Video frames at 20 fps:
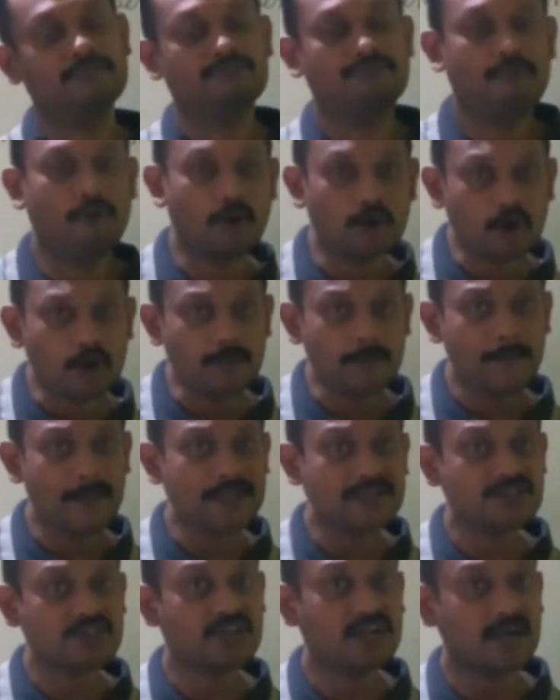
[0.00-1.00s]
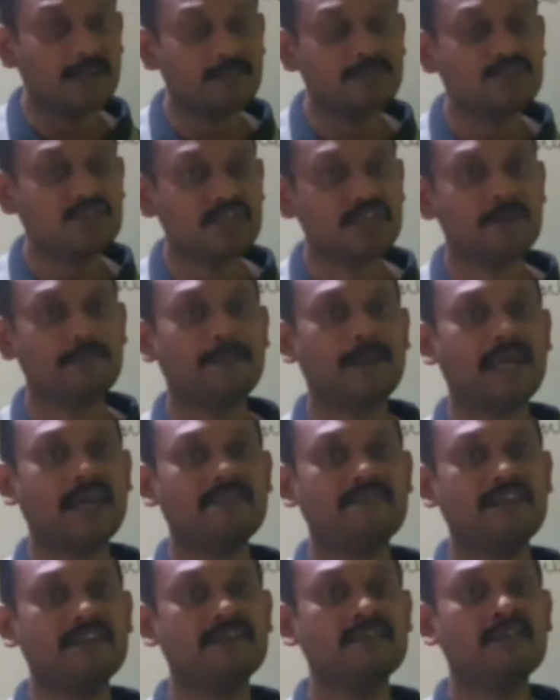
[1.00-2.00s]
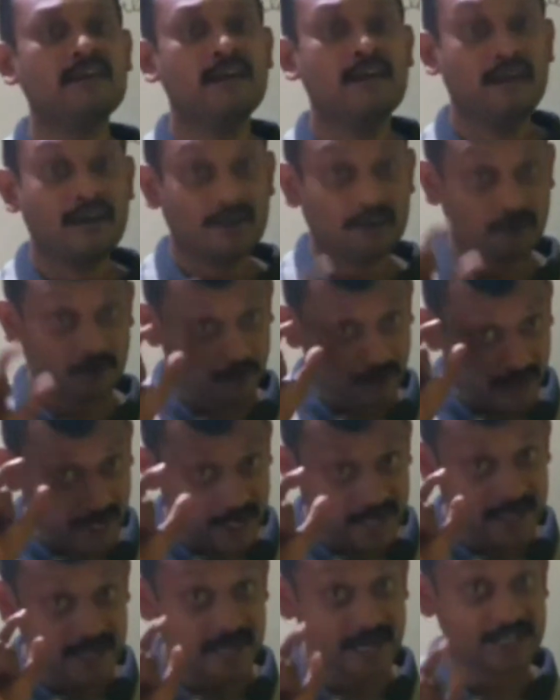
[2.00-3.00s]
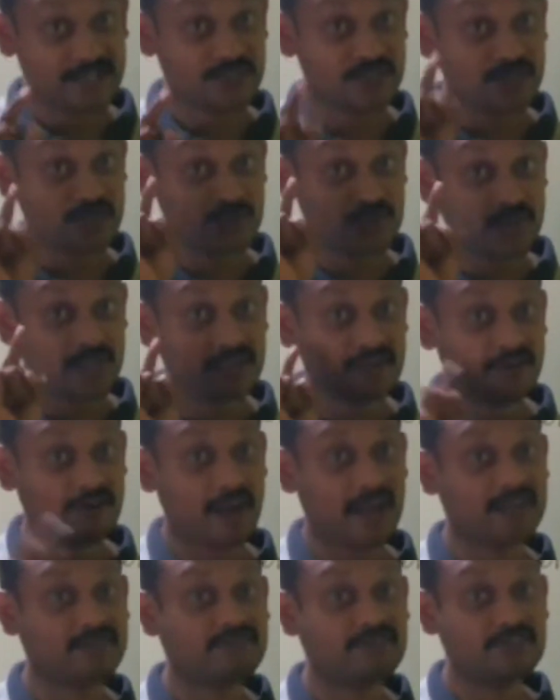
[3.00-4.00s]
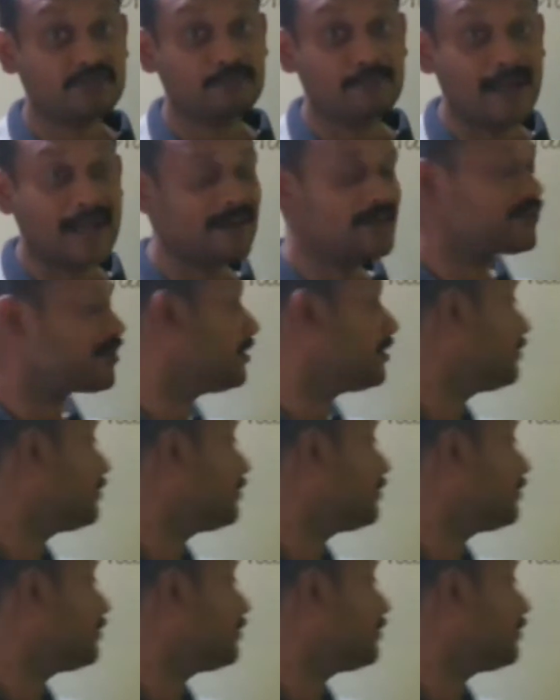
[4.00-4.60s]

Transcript: Photon picture comes into play when radiations interact with matter.